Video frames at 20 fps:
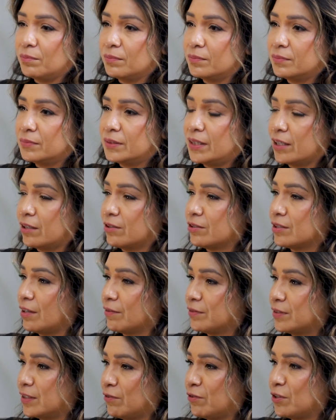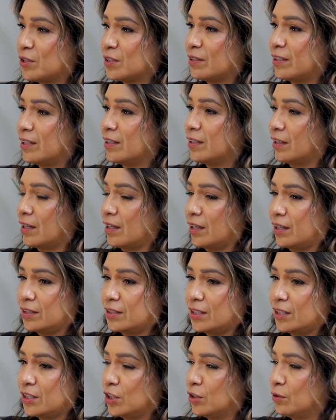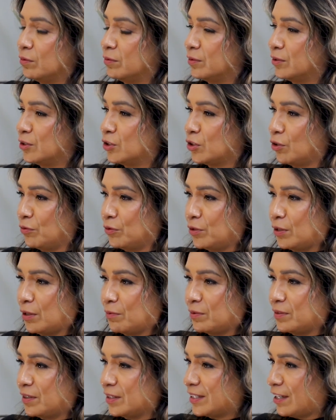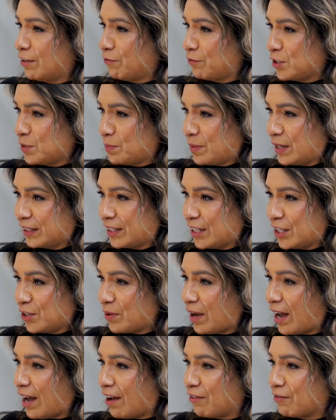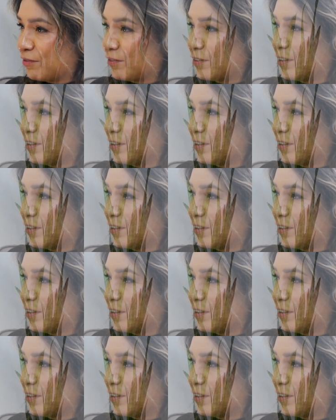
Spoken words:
Take yourself seriously and continue to show the self-respect that you have.